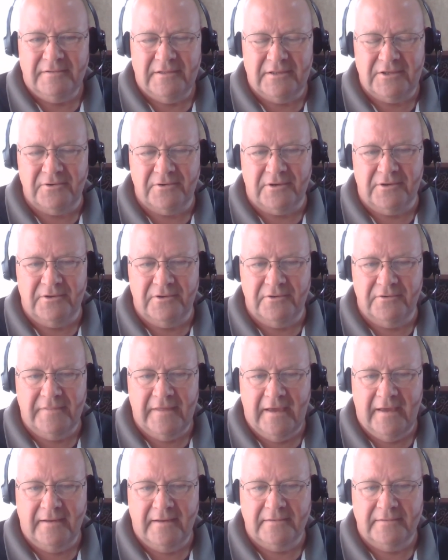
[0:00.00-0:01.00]
that you can do
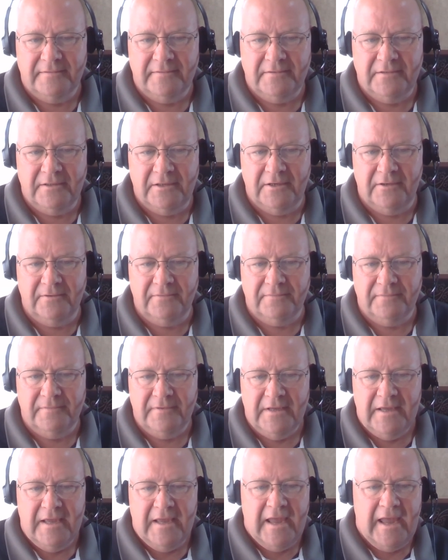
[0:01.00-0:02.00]
that you know
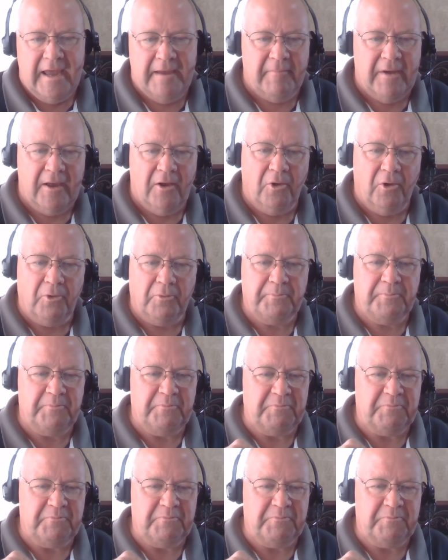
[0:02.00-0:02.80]
and my whole